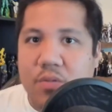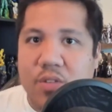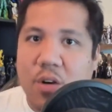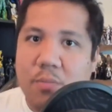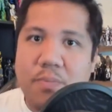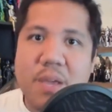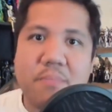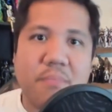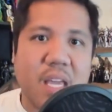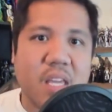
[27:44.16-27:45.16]
Don't be
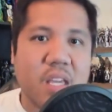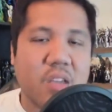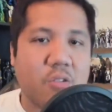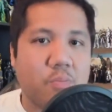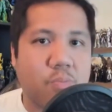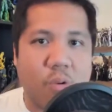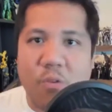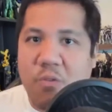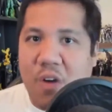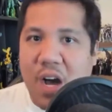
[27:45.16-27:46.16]
making your
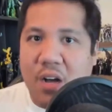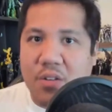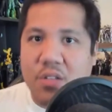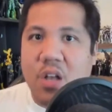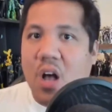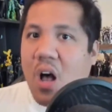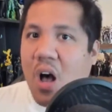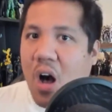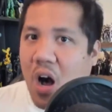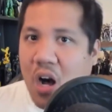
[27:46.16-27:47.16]
profiles
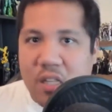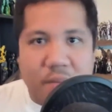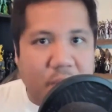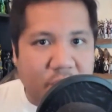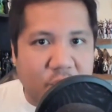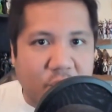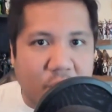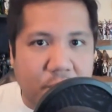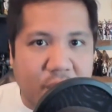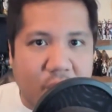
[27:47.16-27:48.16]
all about your
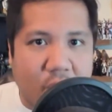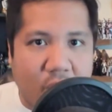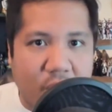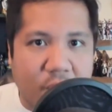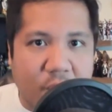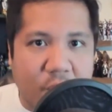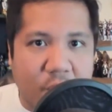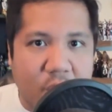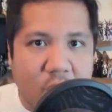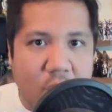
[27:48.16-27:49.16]
company
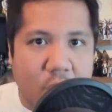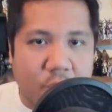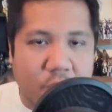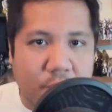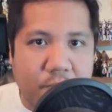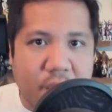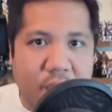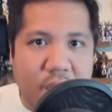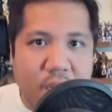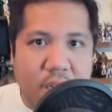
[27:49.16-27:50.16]
offer, or don't
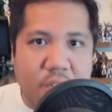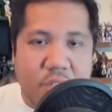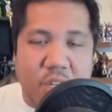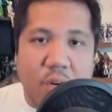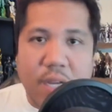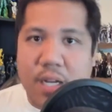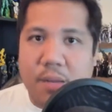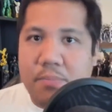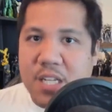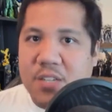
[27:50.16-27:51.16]
be just going on a
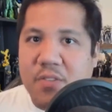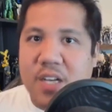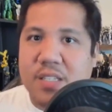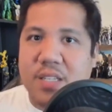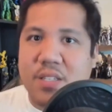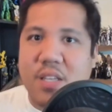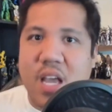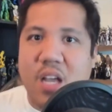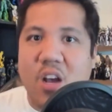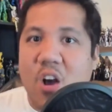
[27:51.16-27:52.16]
pitch fest and
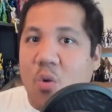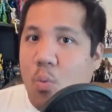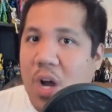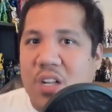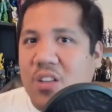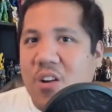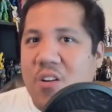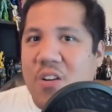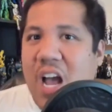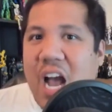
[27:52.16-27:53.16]
saying, want to
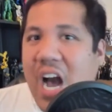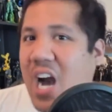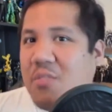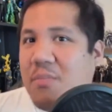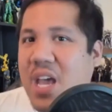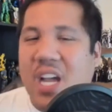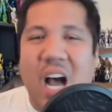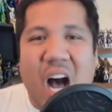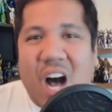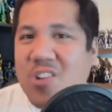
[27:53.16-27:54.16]
learn how to make
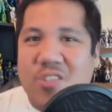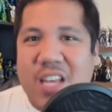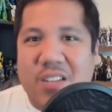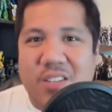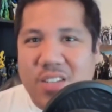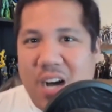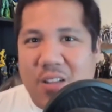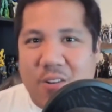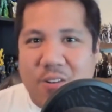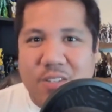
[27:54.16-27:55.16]
one hundred thousand
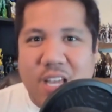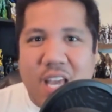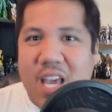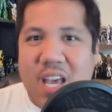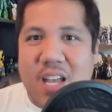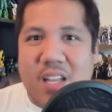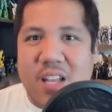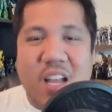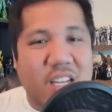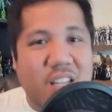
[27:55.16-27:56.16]
dollars in
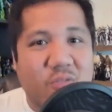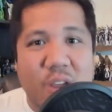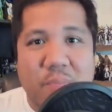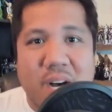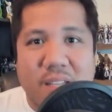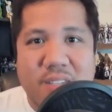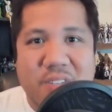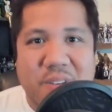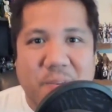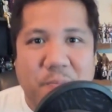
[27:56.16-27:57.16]
three months.